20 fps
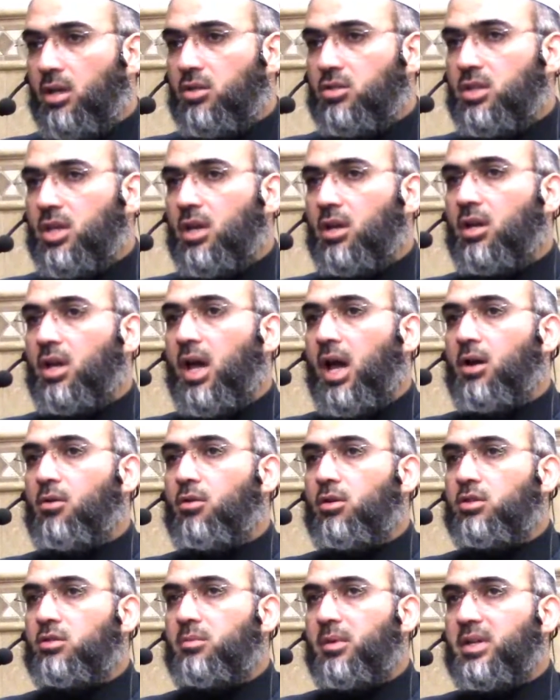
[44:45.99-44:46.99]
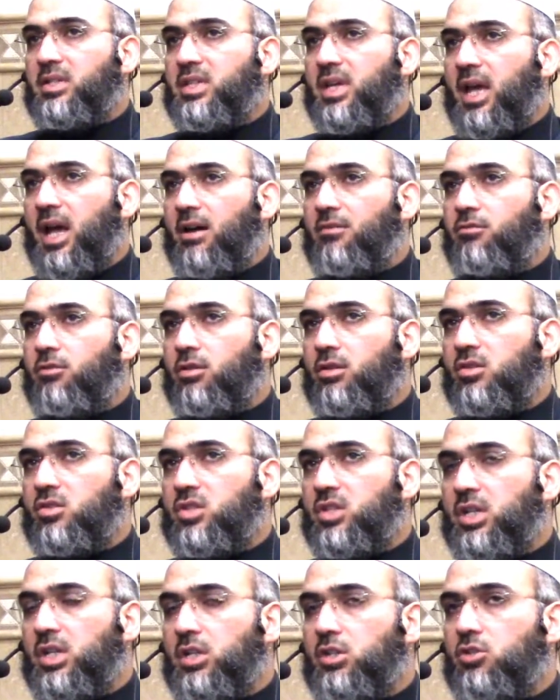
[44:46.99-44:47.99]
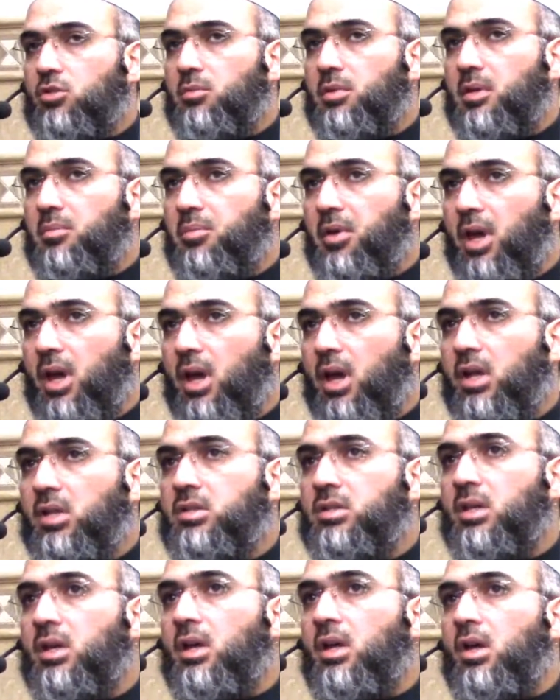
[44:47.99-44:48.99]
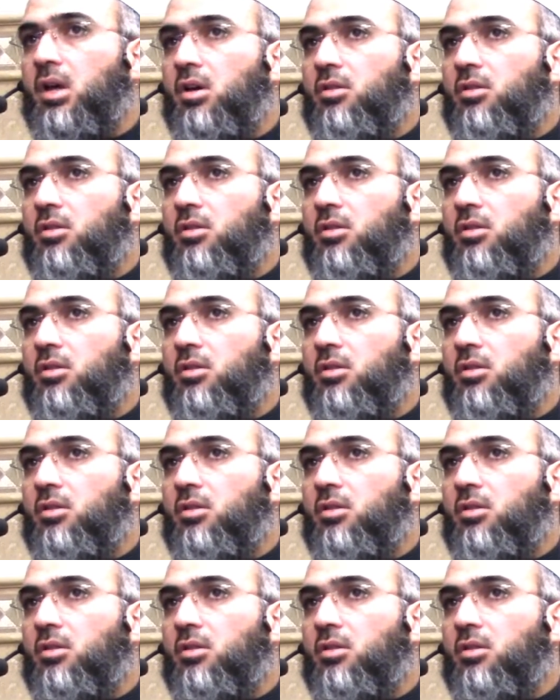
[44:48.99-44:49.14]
say, okay, I want my zakah for this year to be paid